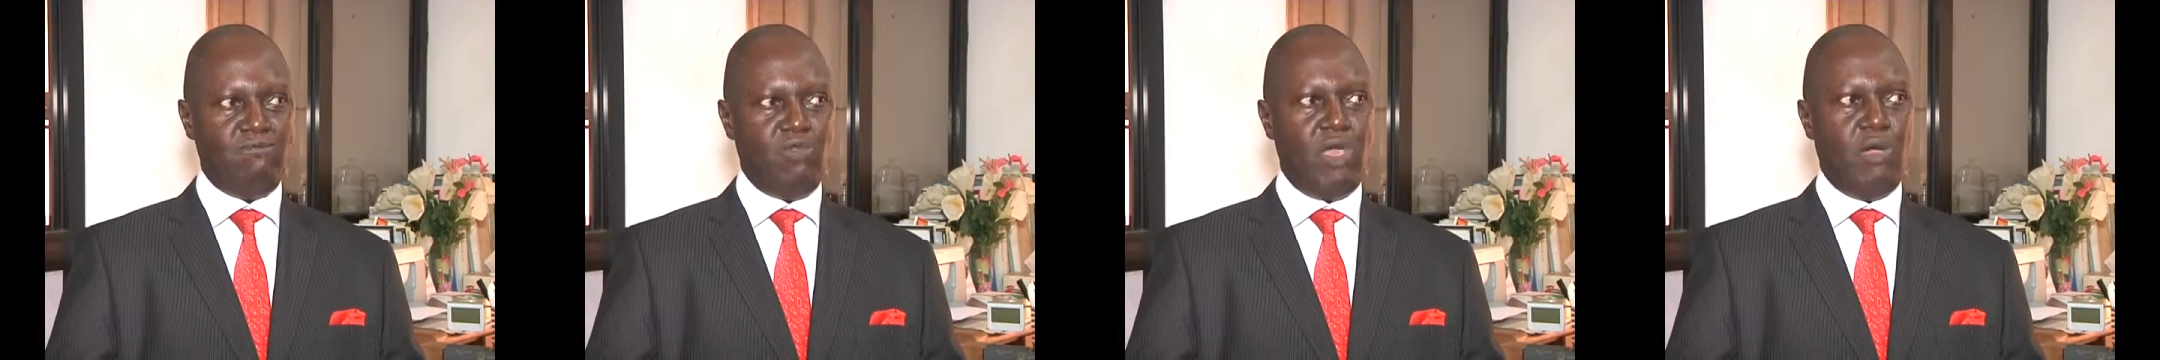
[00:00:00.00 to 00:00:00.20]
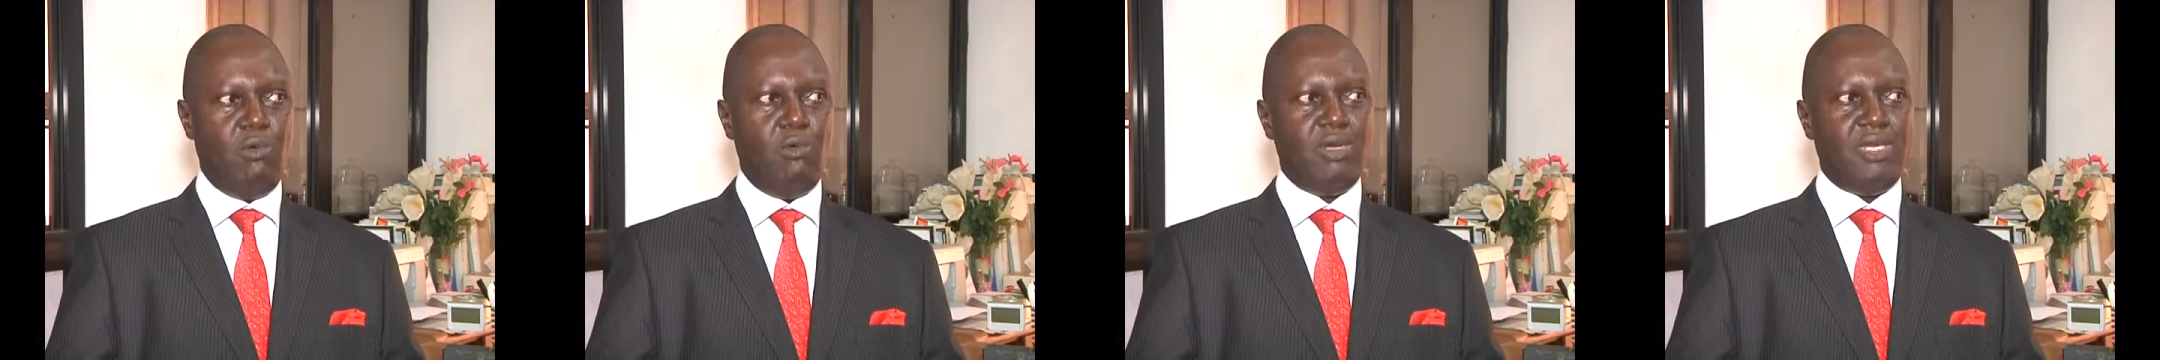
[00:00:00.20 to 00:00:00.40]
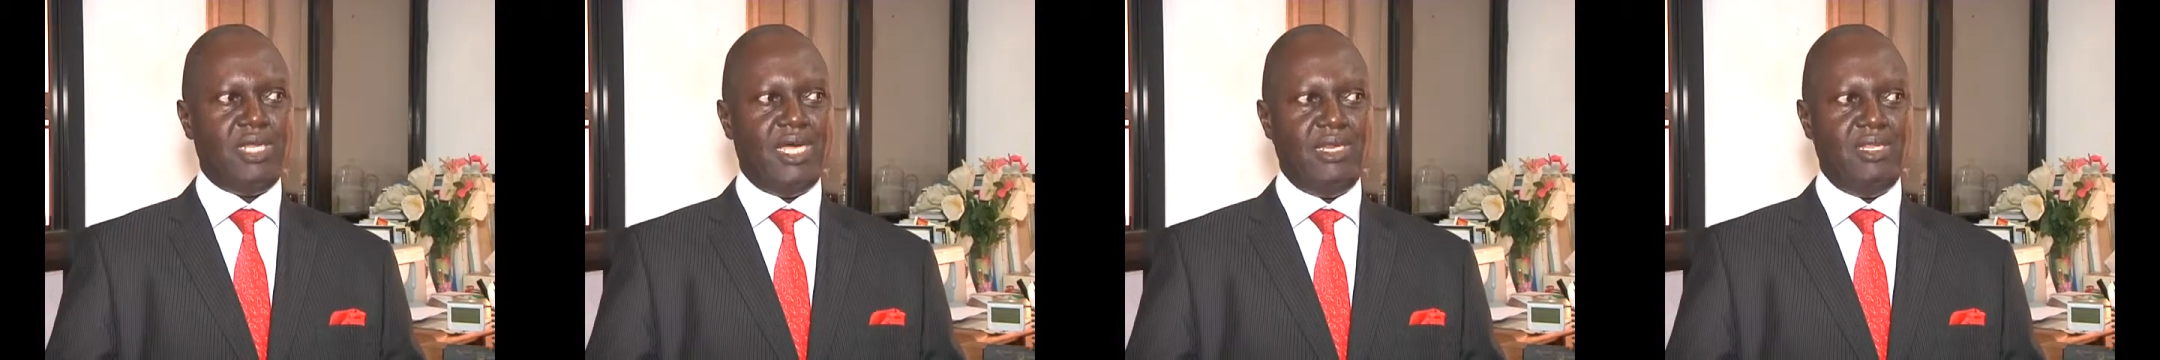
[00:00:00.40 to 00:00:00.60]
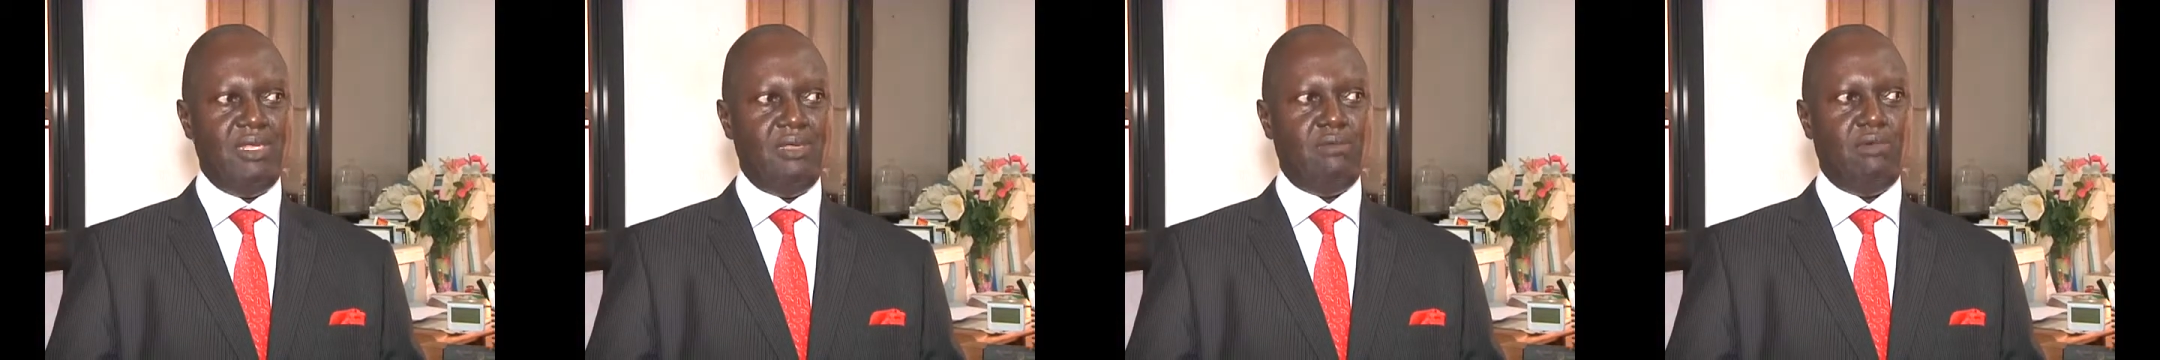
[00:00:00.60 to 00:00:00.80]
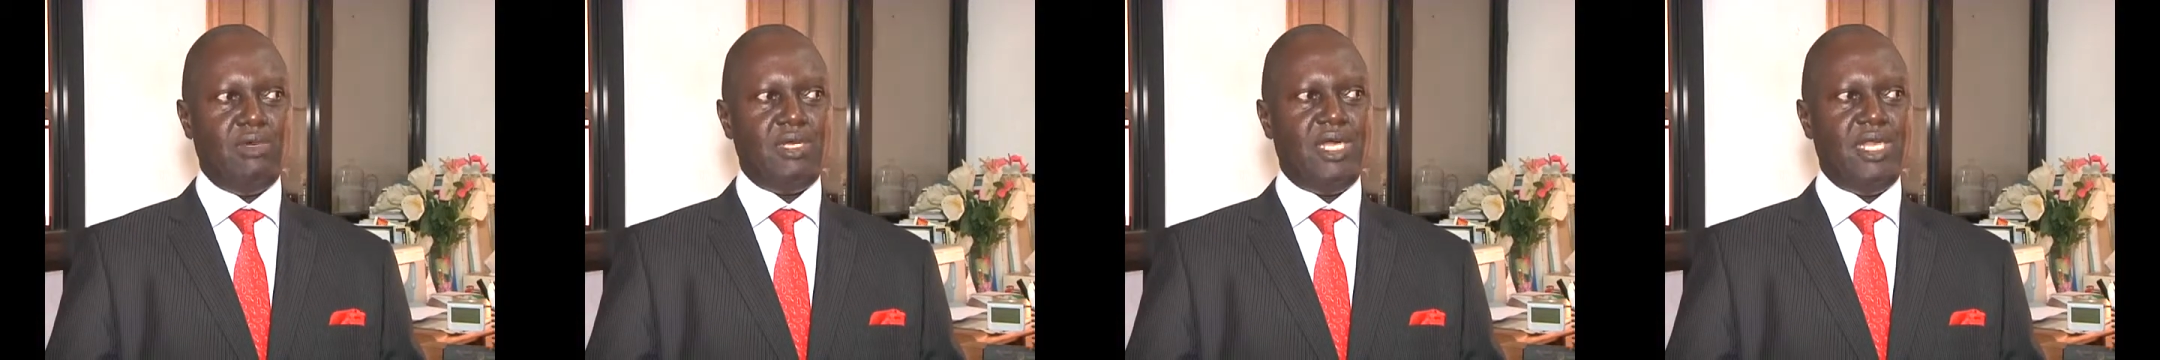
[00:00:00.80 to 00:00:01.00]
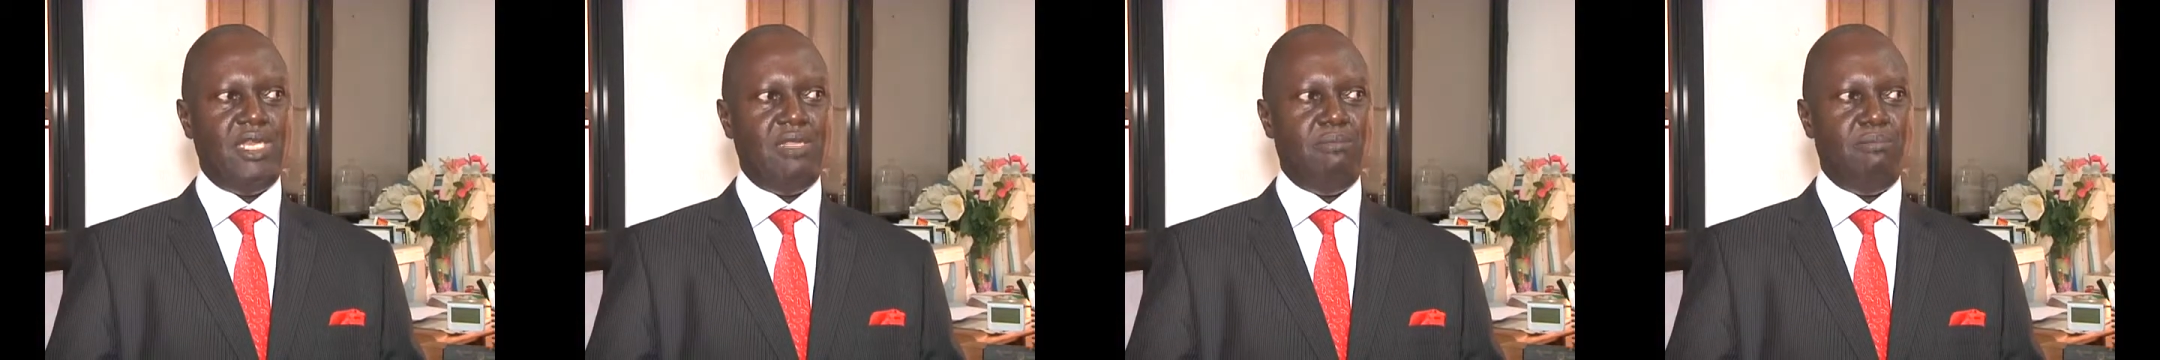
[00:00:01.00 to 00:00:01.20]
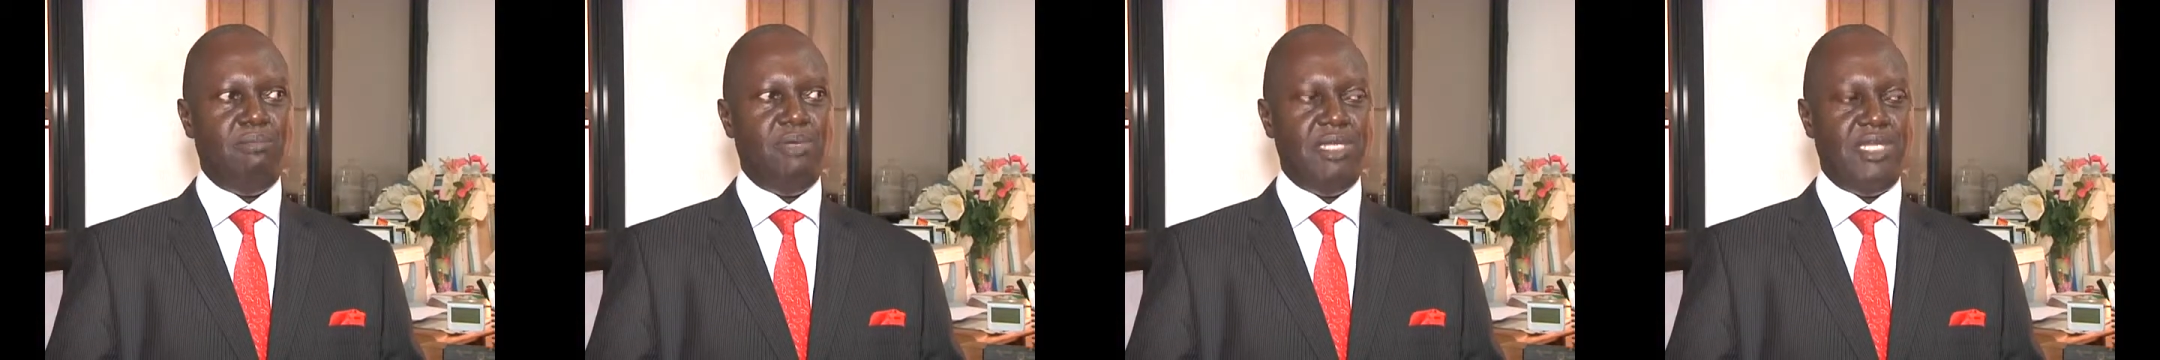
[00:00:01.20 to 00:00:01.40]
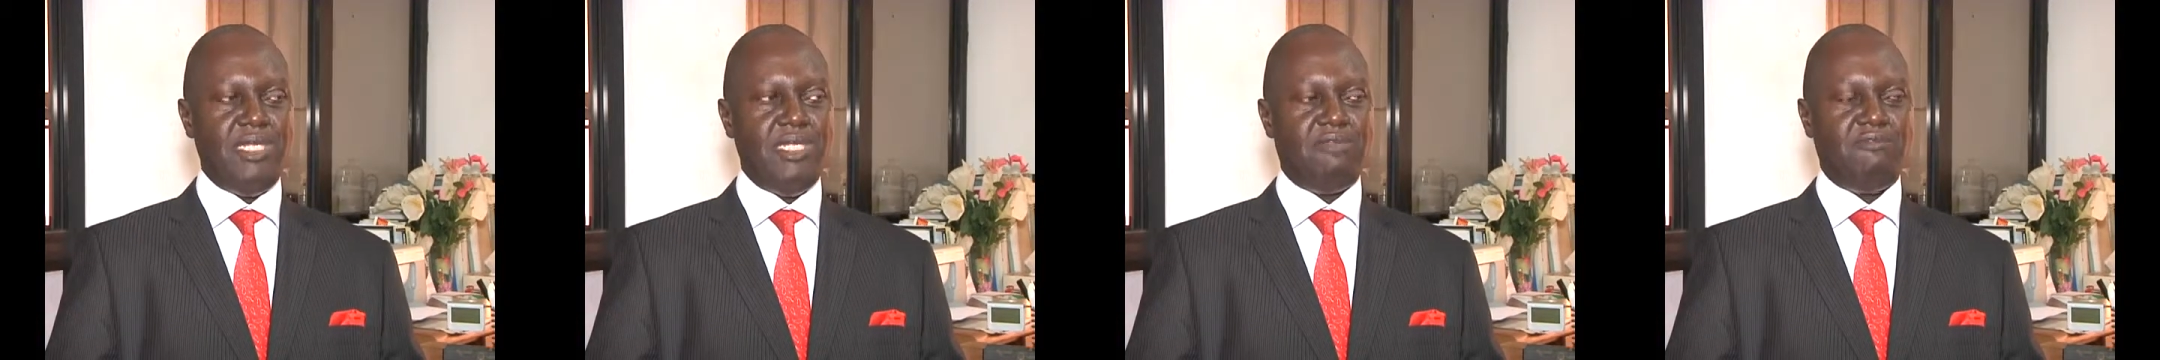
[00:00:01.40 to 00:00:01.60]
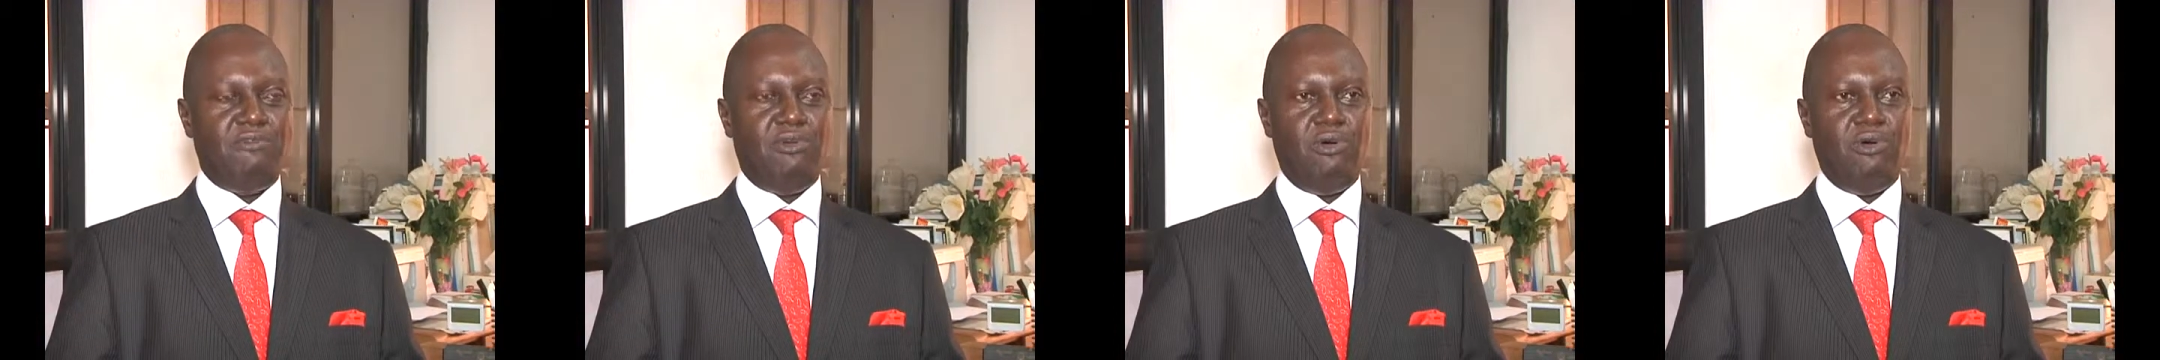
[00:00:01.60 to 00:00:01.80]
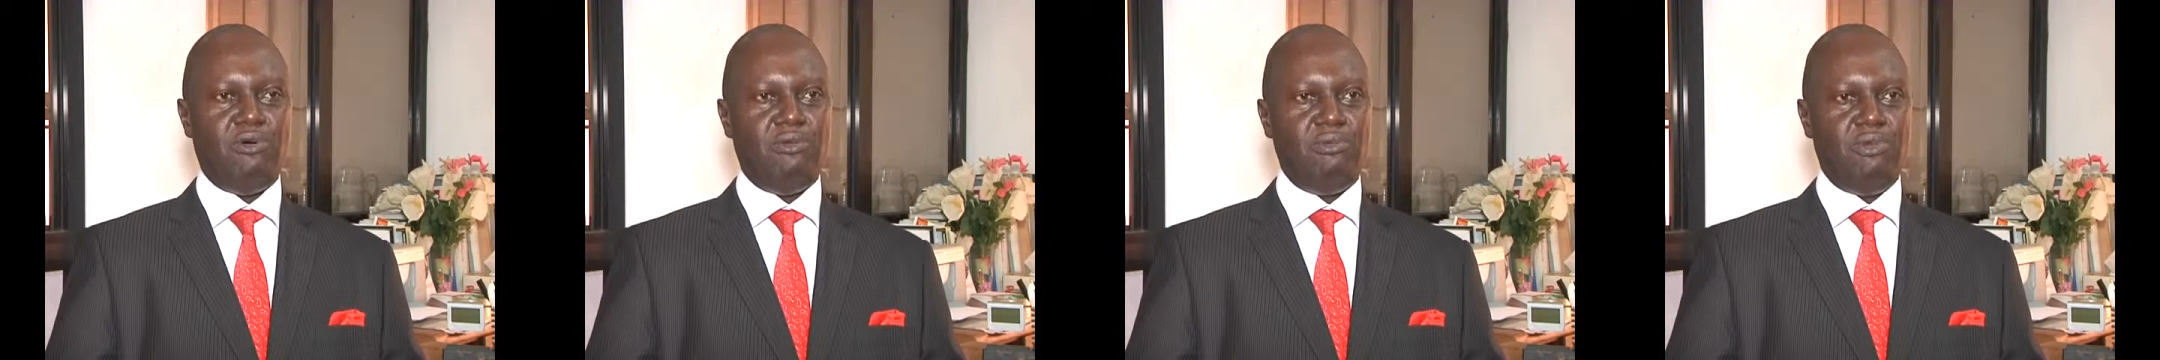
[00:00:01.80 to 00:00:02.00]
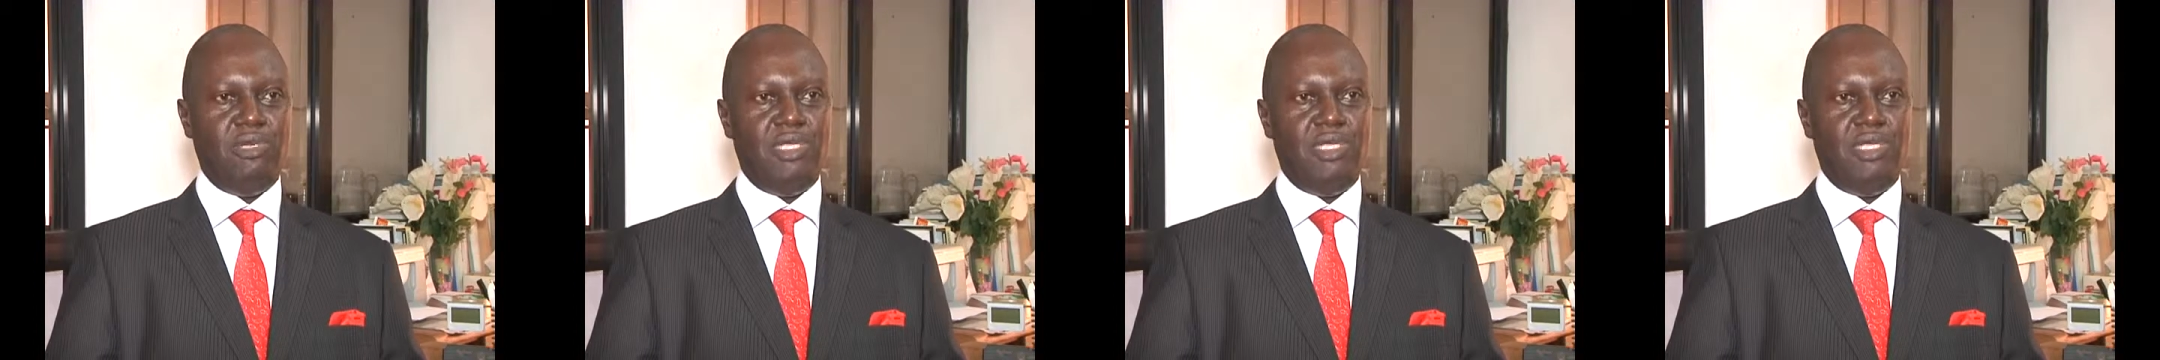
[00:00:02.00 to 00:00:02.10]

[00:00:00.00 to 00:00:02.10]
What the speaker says: And what are the basis for